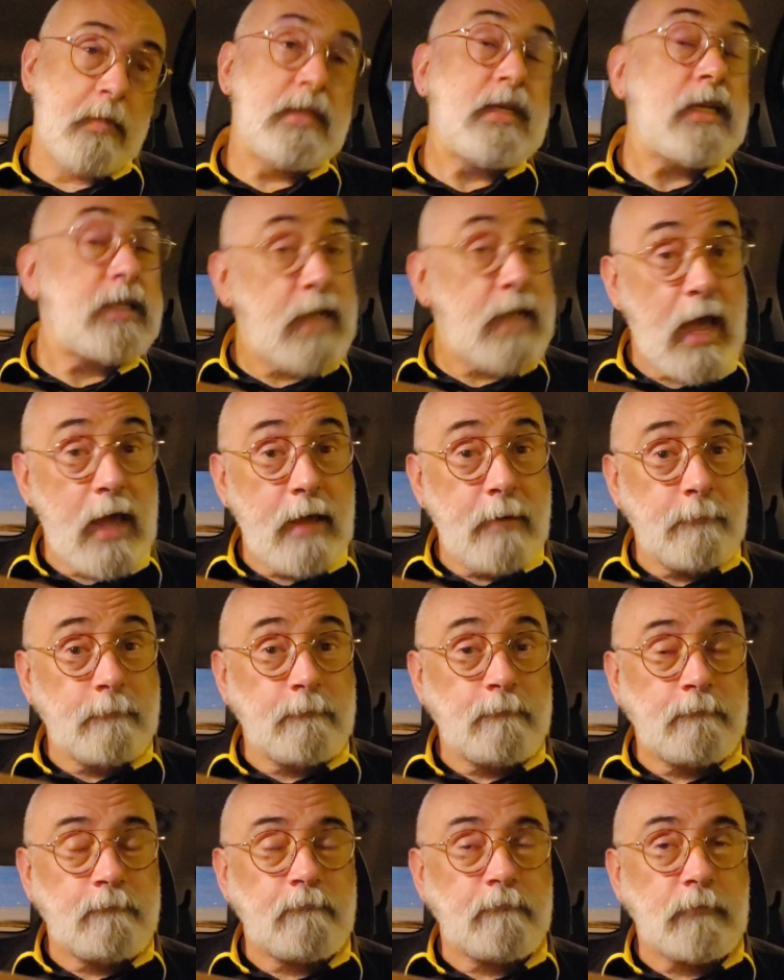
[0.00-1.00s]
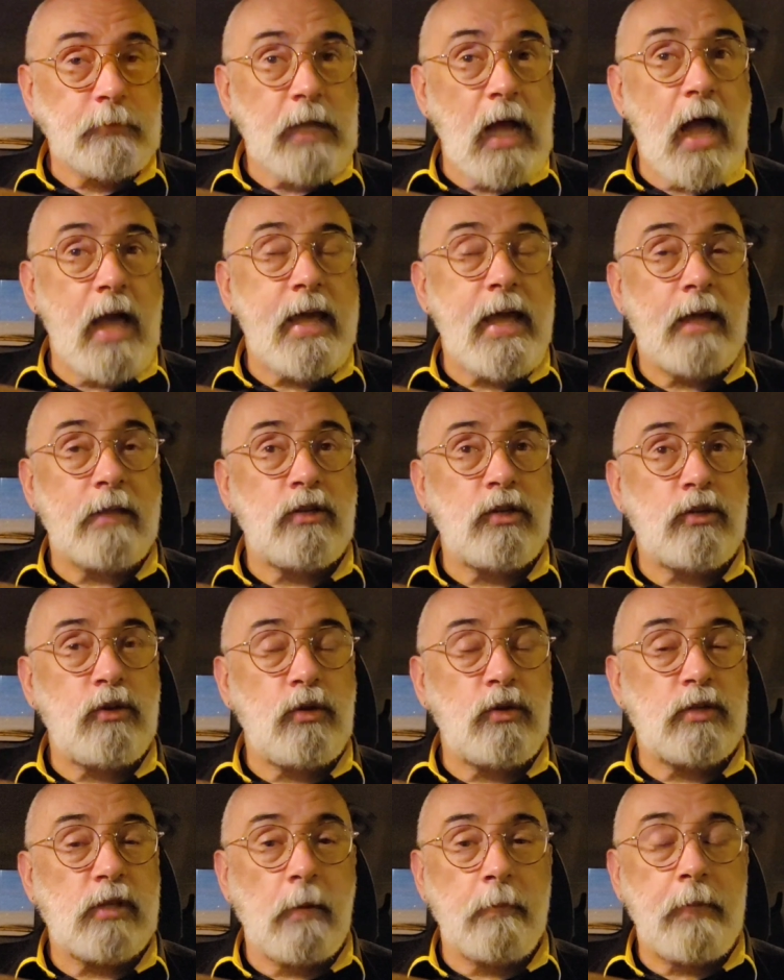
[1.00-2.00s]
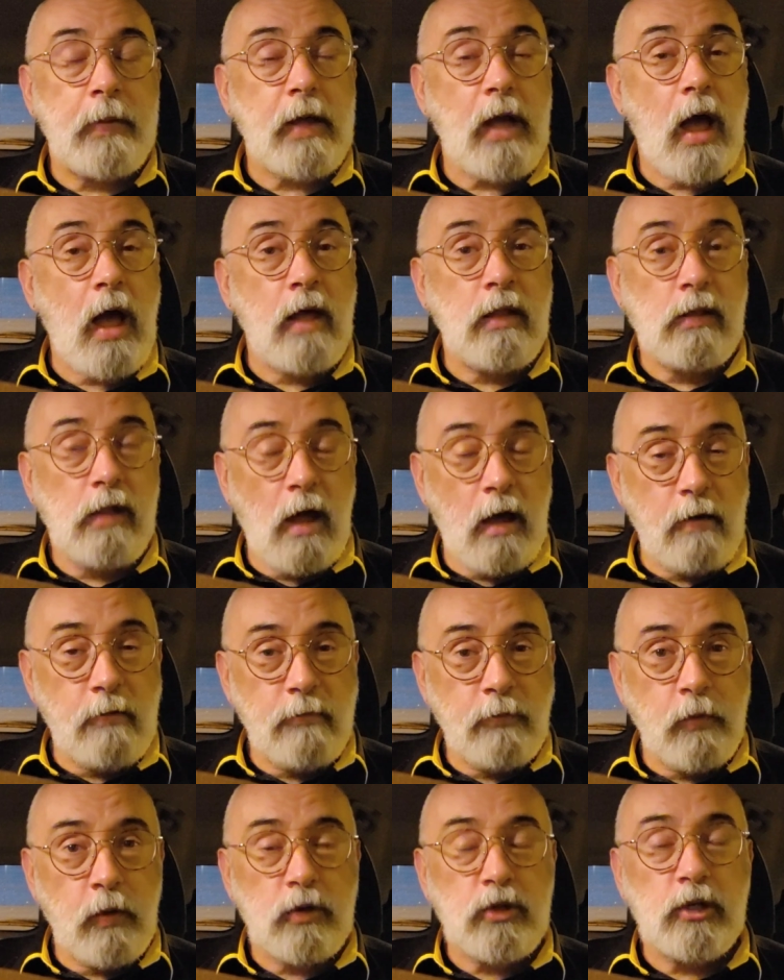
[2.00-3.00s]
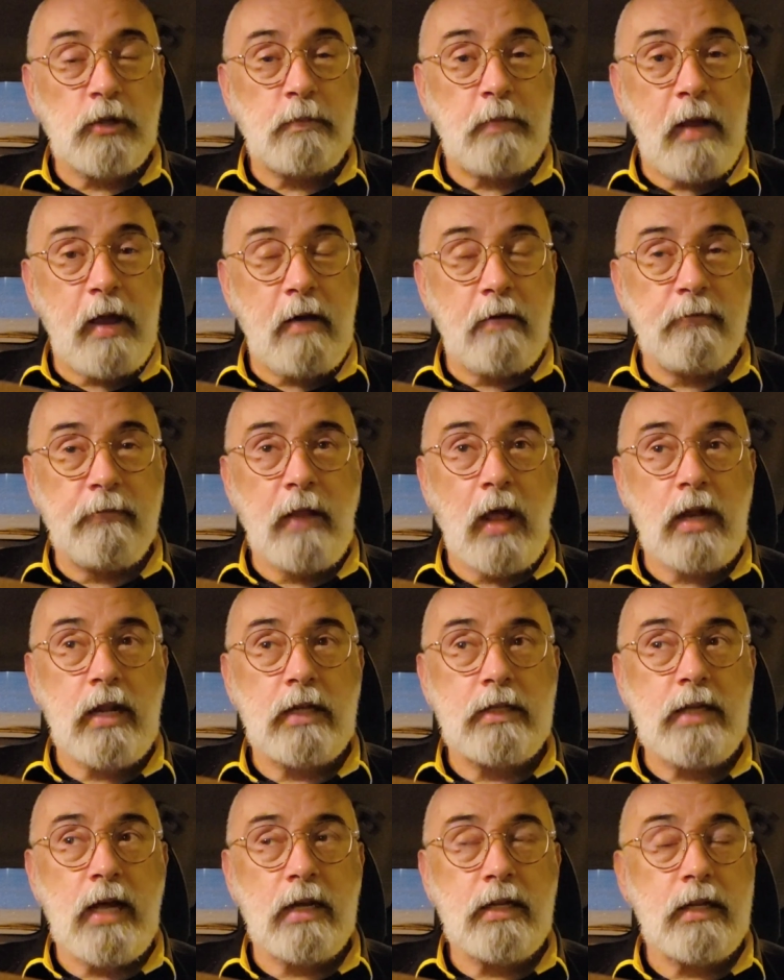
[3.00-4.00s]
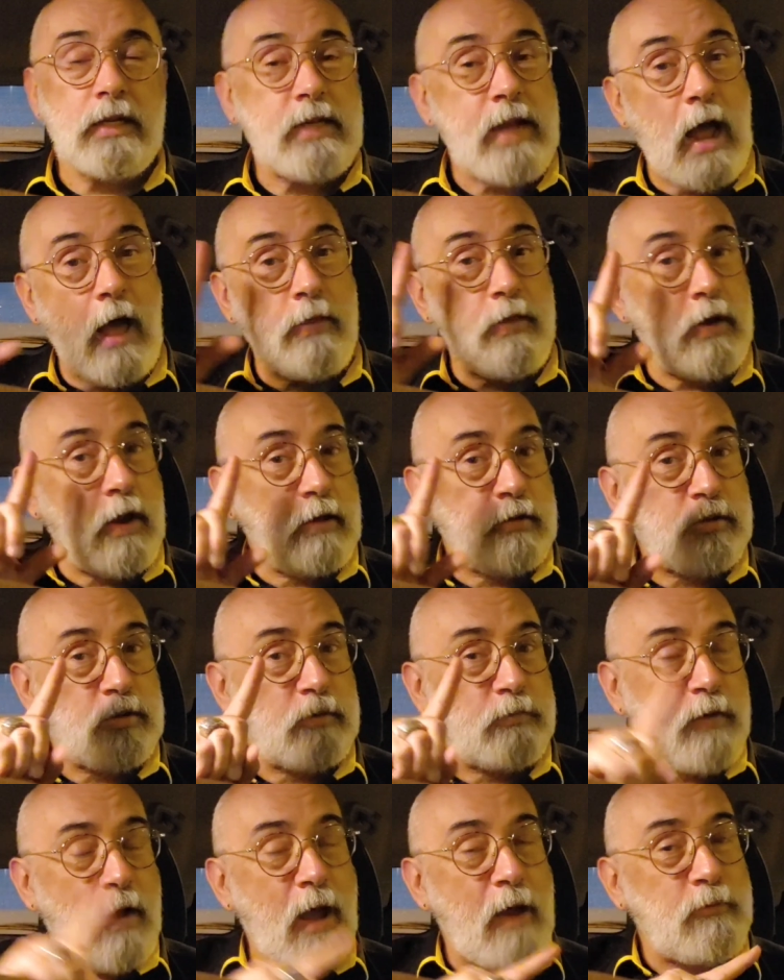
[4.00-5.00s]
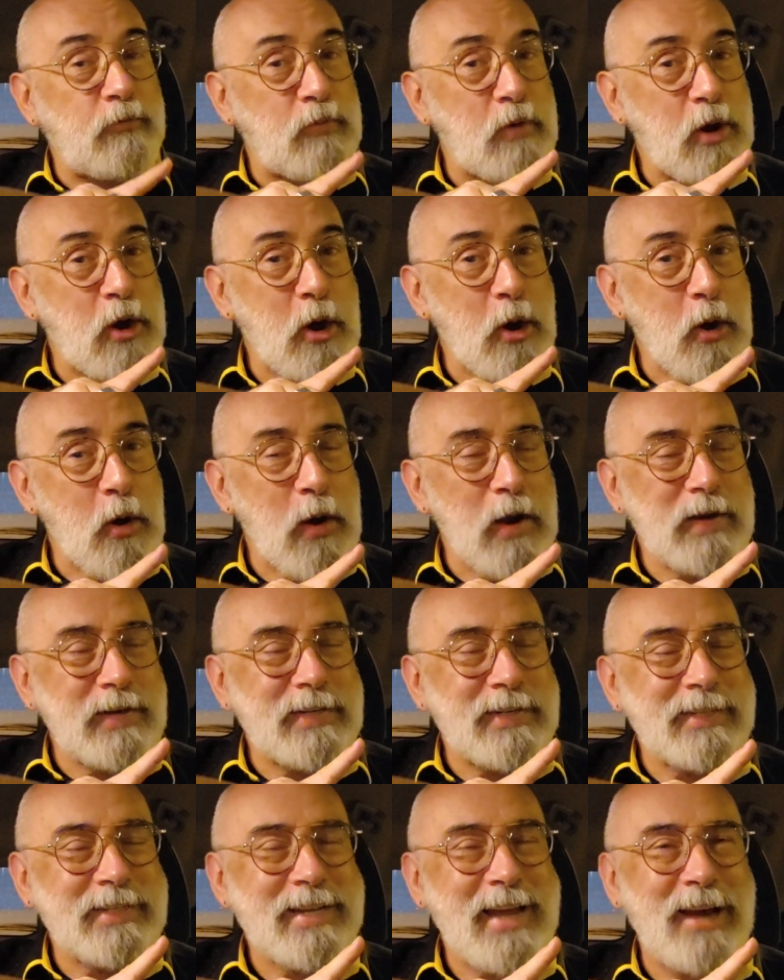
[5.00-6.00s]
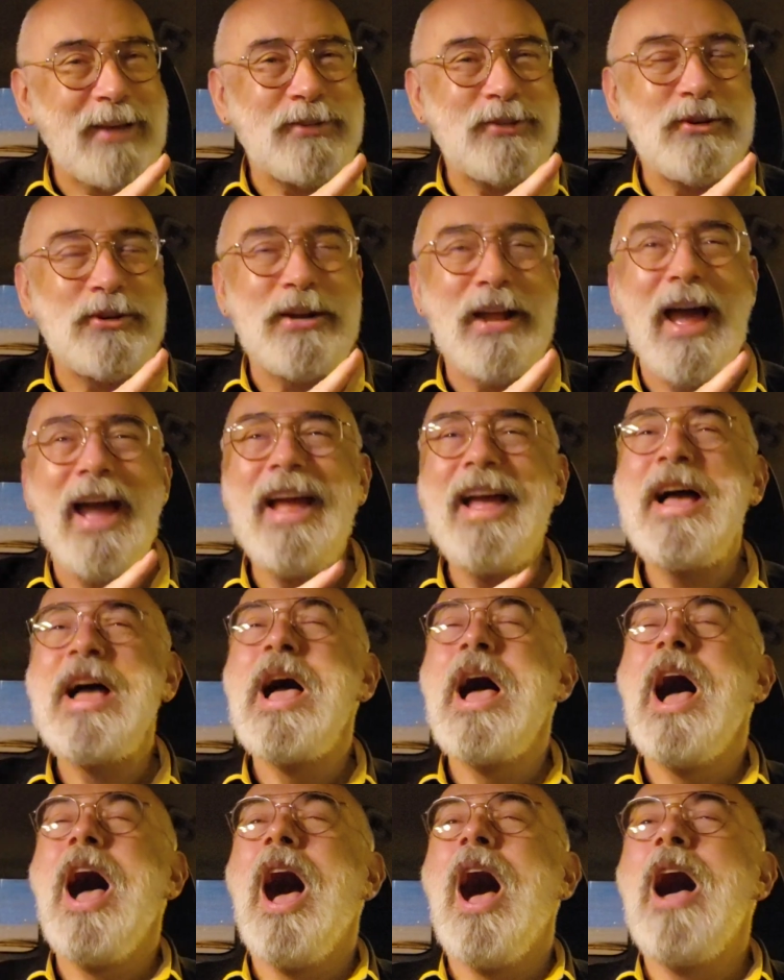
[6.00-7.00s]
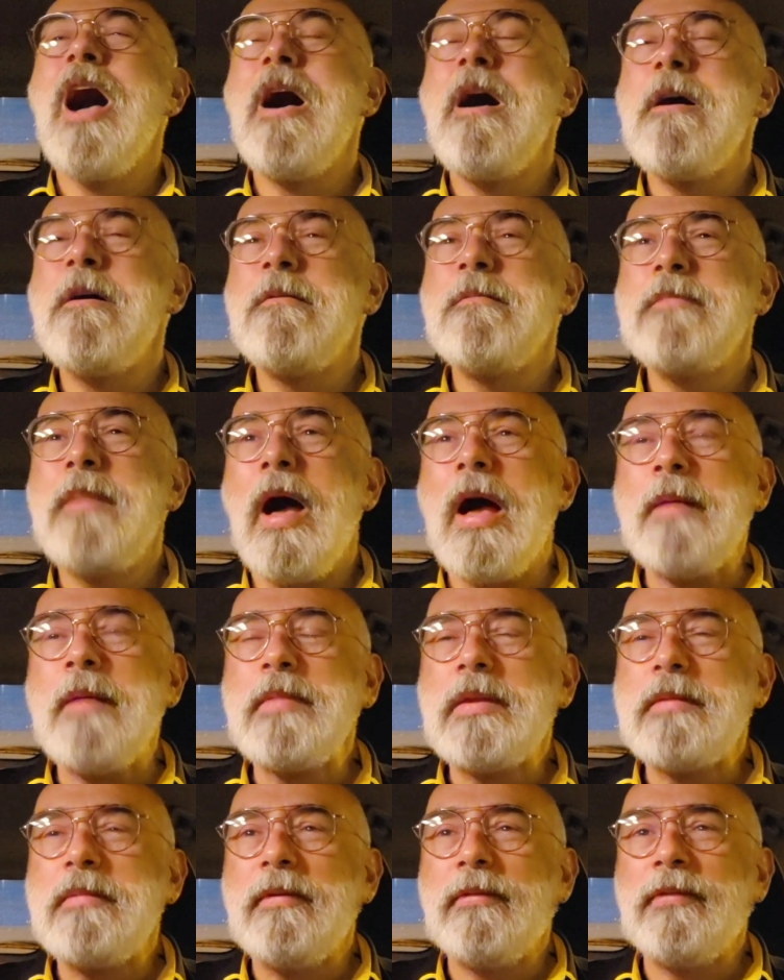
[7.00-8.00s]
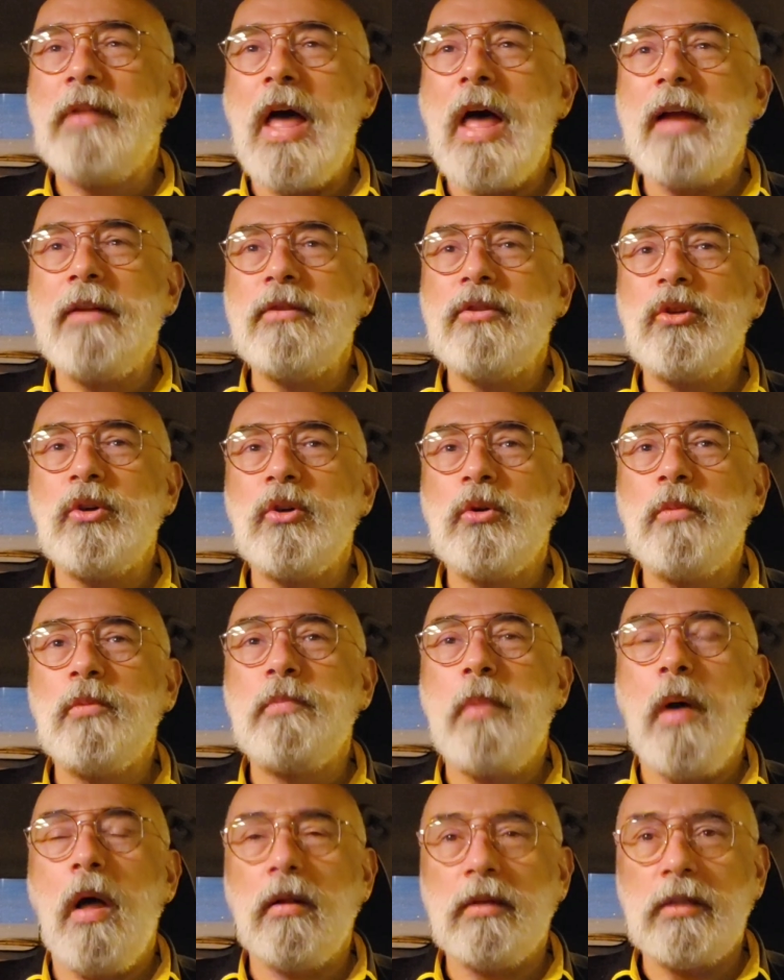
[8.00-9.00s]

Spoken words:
Today I get to do something I love, which is being a flight attendant. Now that I survived Recurrent yesterday, I'm going to be flying to